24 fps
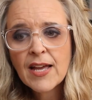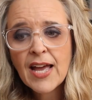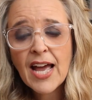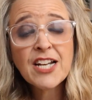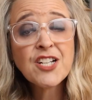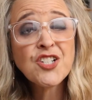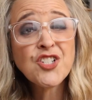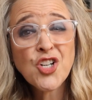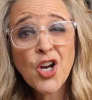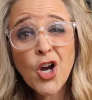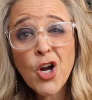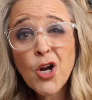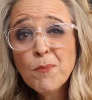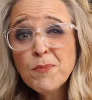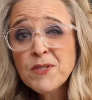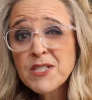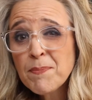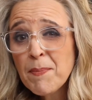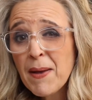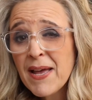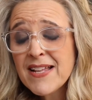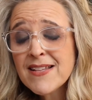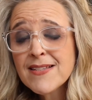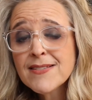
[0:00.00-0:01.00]
And Job
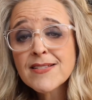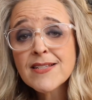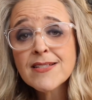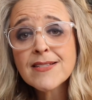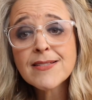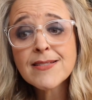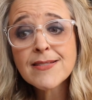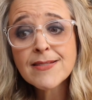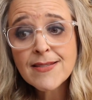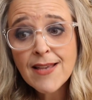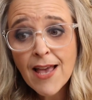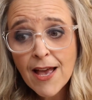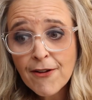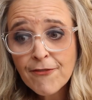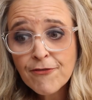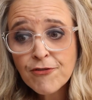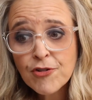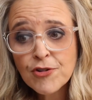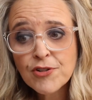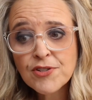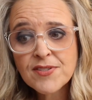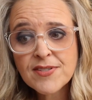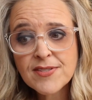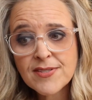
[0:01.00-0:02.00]
spends
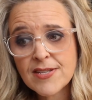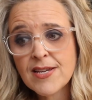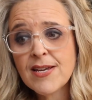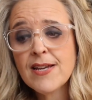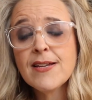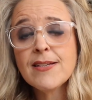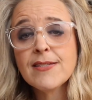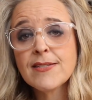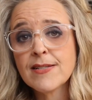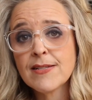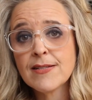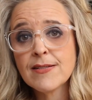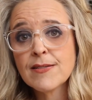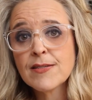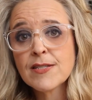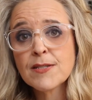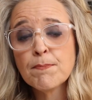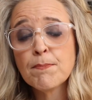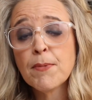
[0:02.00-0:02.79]
several seasons